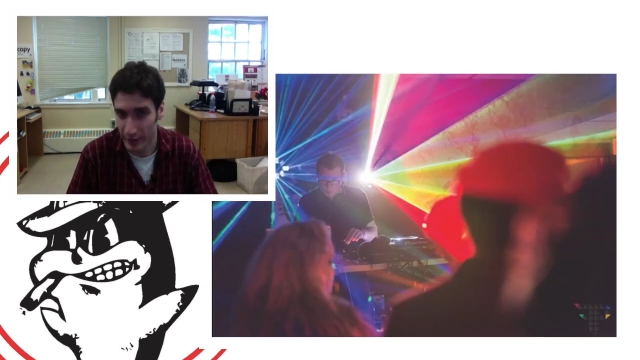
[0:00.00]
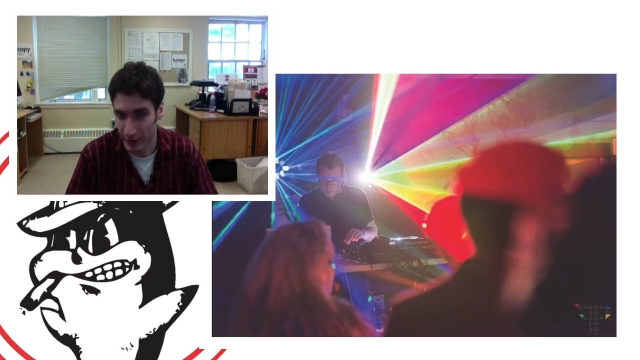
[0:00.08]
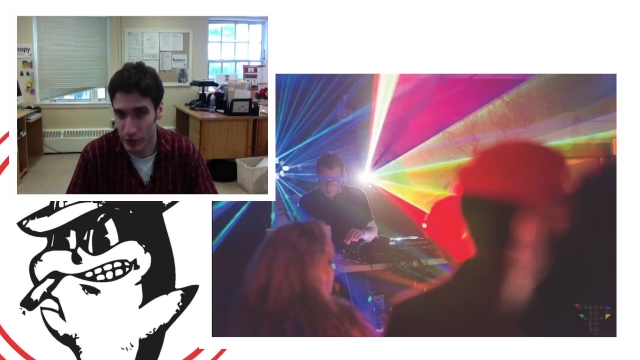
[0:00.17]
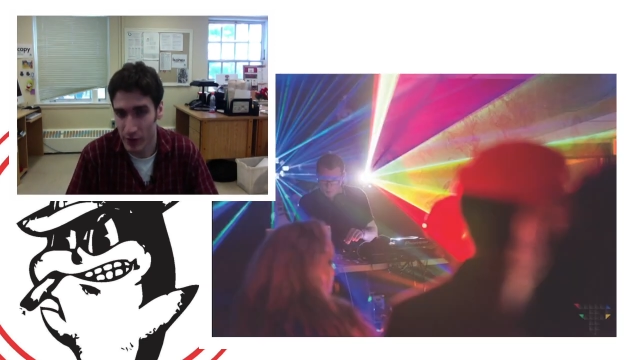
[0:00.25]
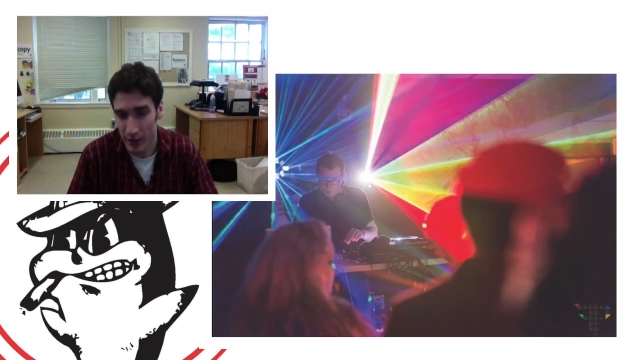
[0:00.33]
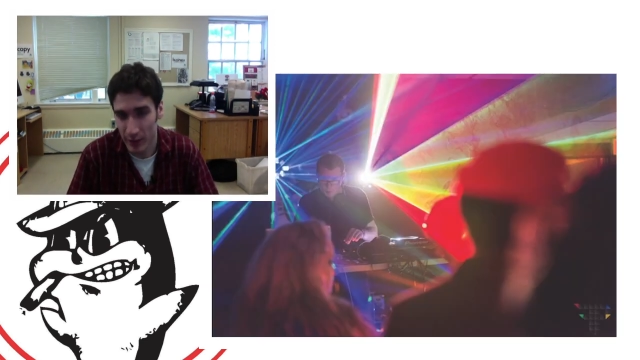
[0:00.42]

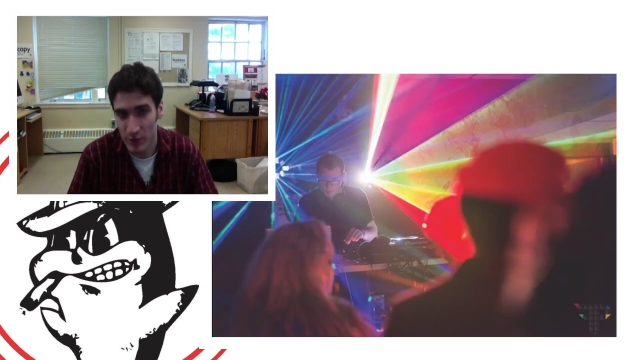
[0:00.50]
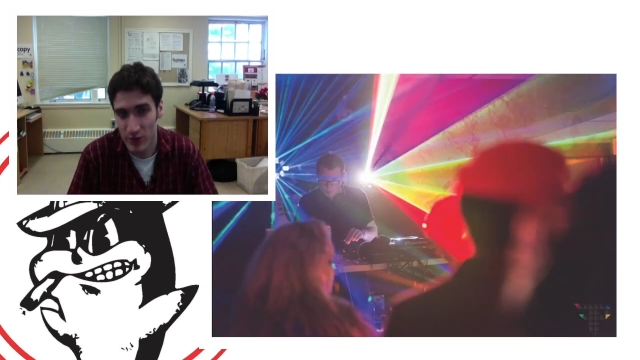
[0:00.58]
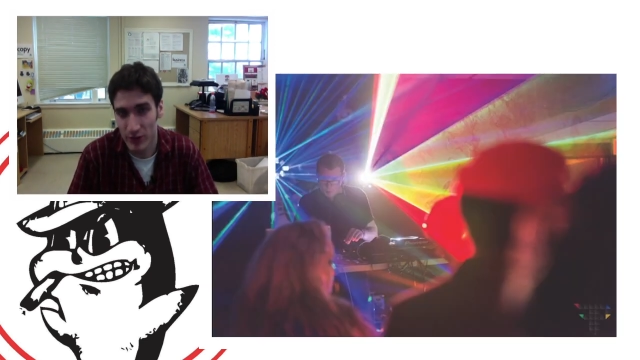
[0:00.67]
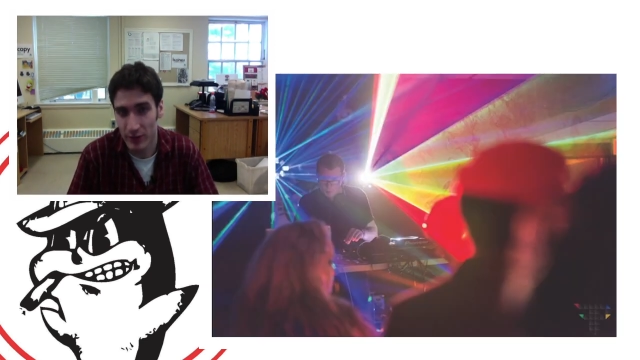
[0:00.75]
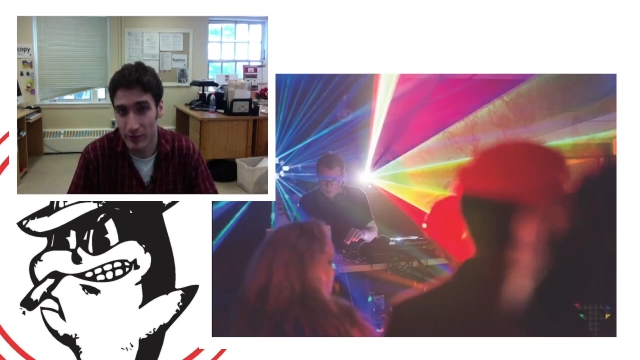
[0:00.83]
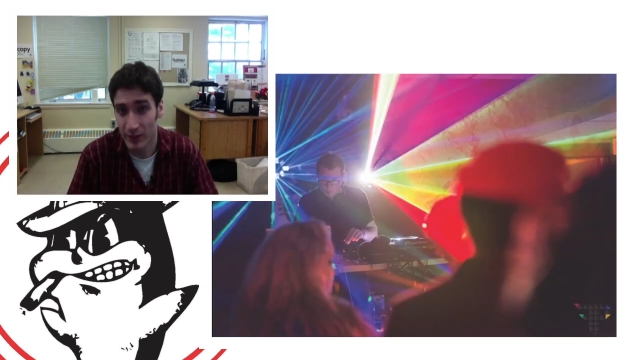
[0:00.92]
electronic
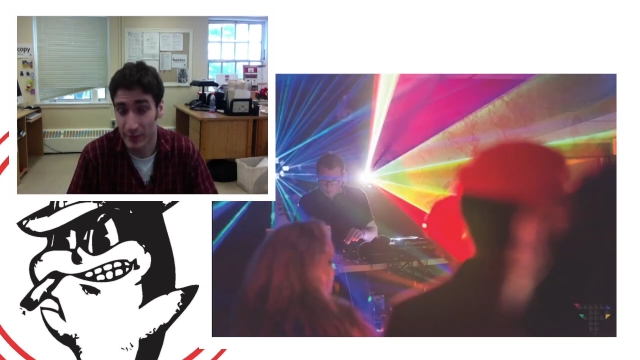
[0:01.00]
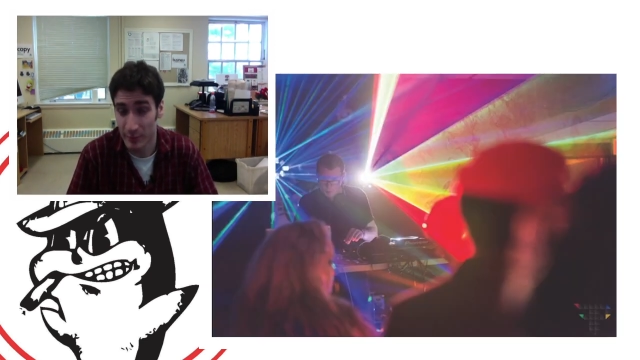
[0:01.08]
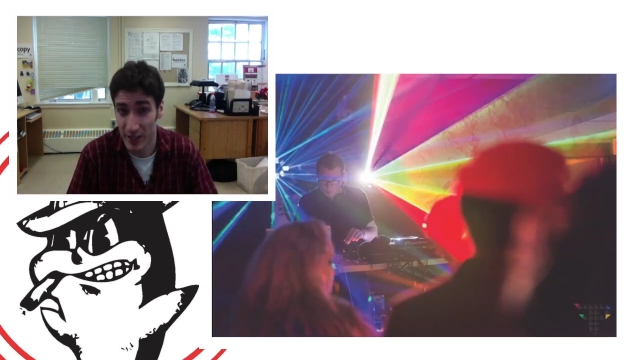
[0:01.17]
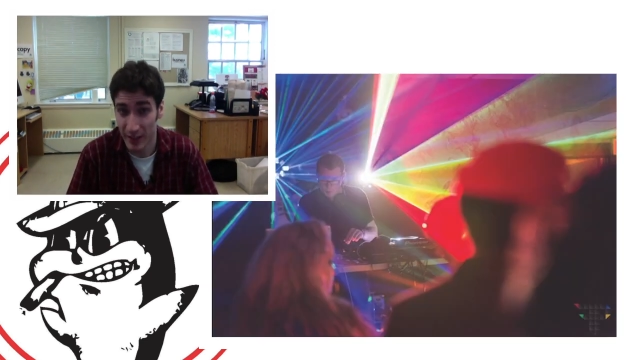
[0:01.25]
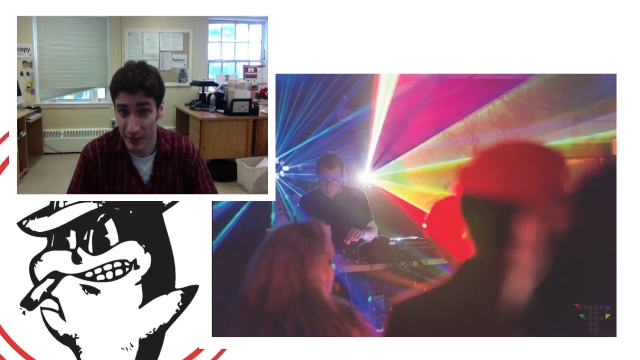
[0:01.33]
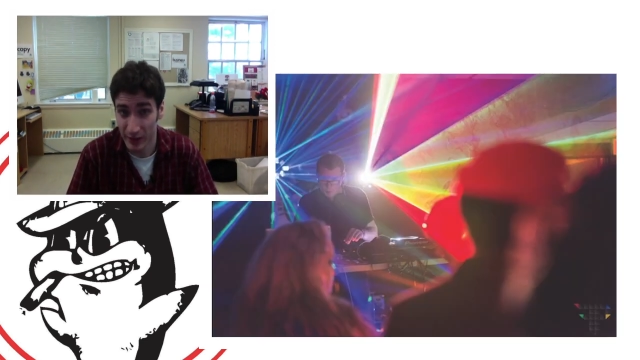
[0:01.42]
music event
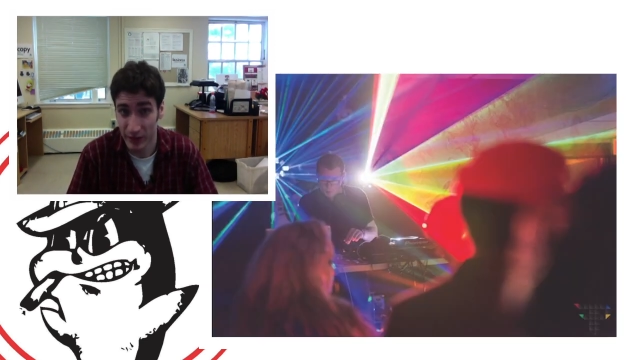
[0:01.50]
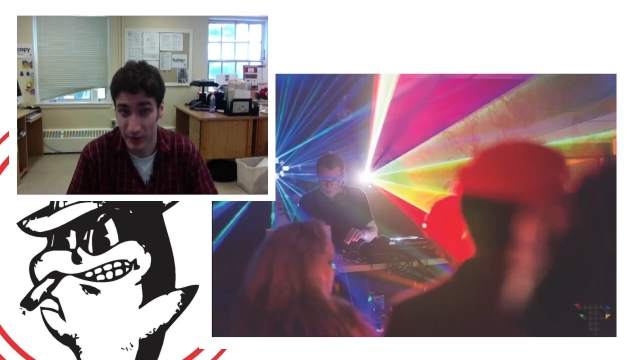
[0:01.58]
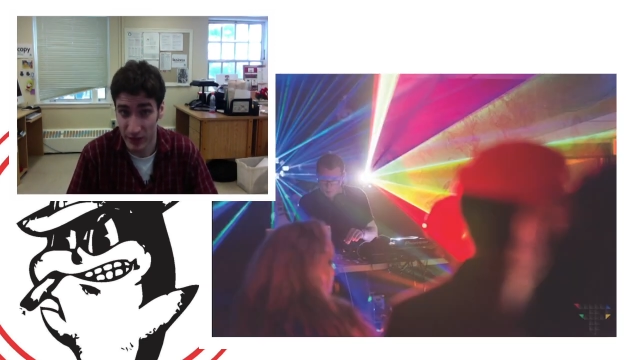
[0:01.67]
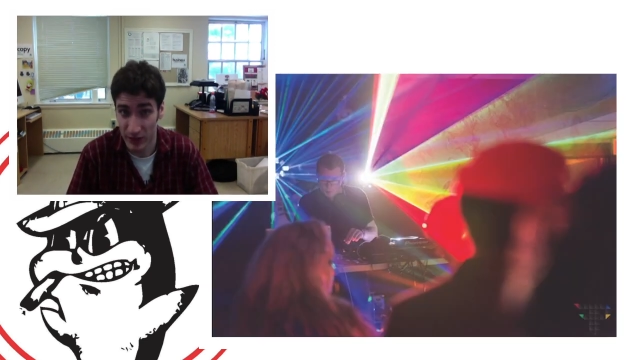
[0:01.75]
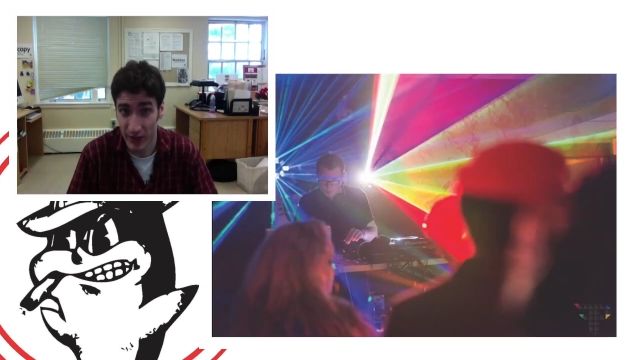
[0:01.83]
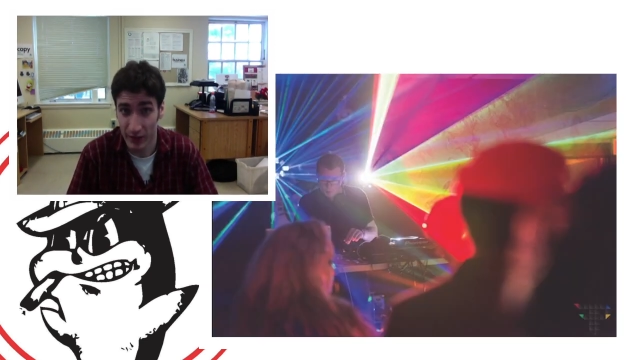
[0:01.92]
being held in
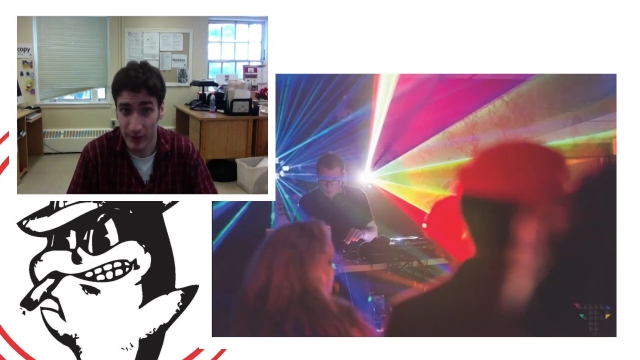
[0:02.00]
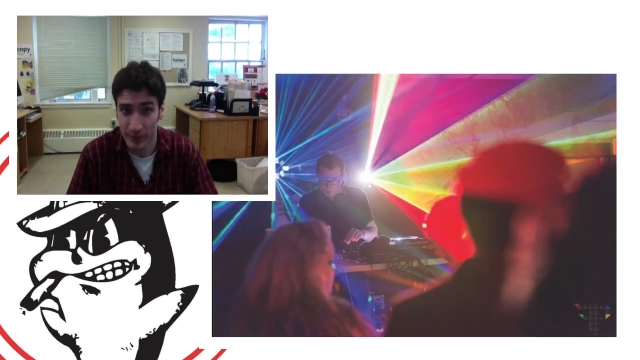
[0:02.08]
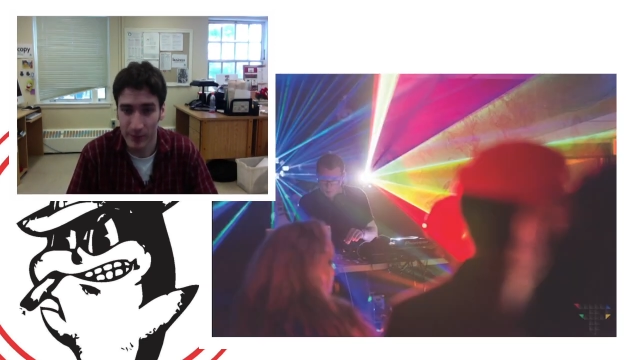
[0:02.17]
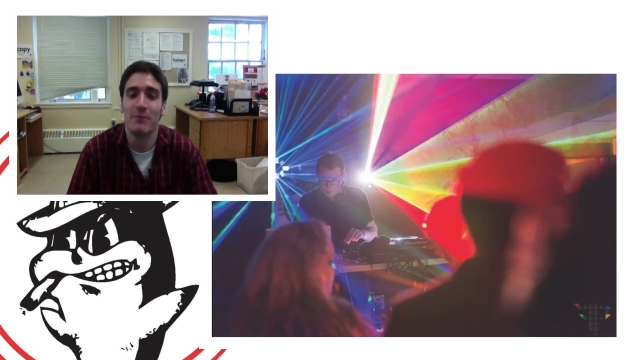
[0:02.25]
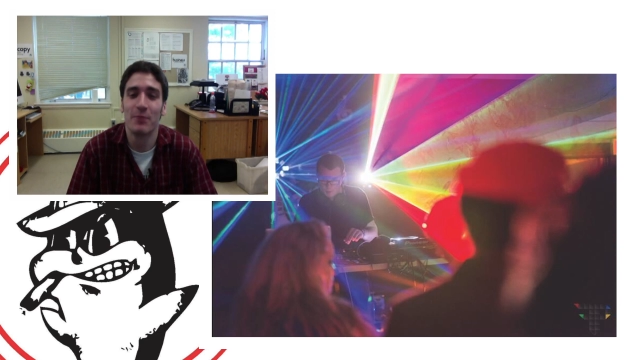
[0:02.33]
the cellar.